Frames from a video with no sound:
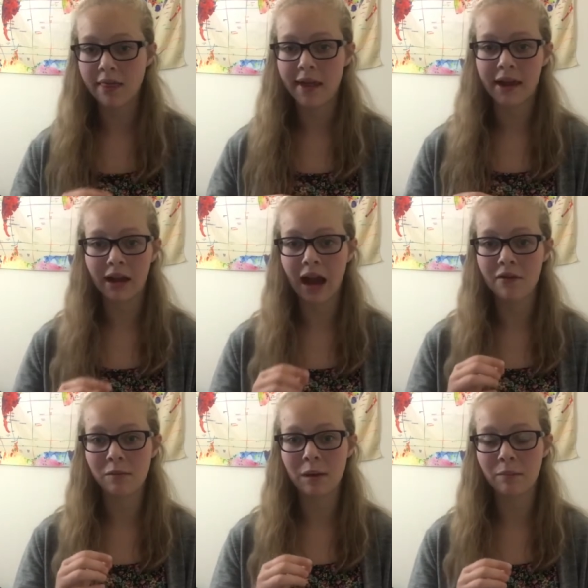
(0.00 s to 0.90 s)
Like, I
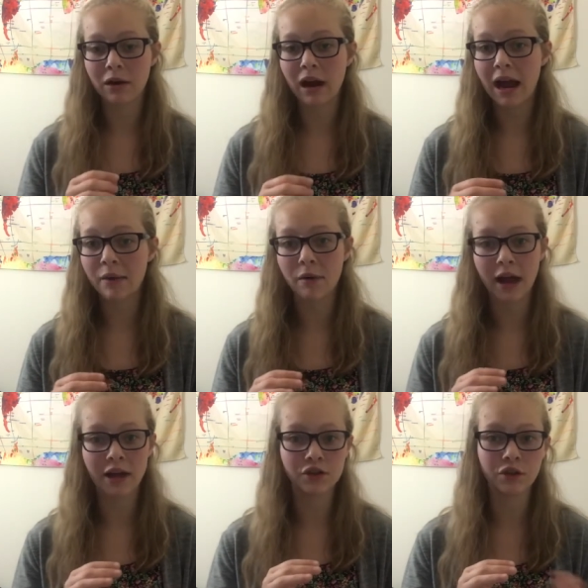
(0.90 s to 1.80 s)
remember I
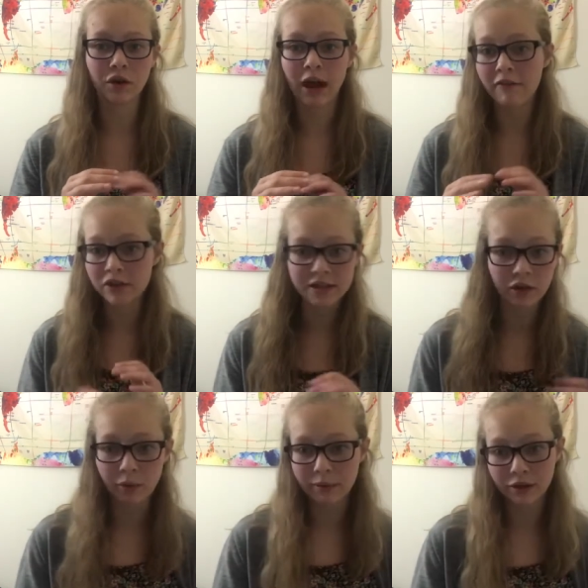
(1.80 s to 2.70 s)
had to go to every
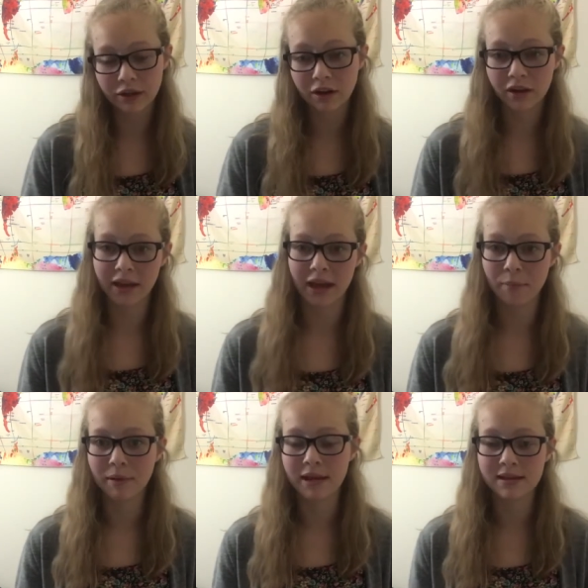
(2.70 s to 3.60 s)
single building on
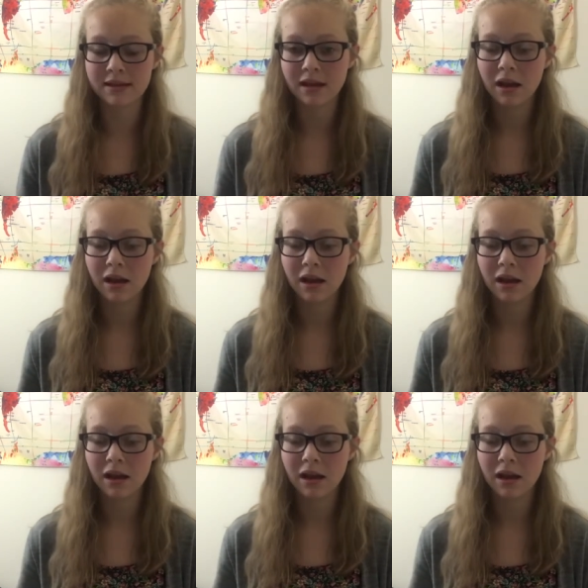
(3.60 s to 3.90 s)
campus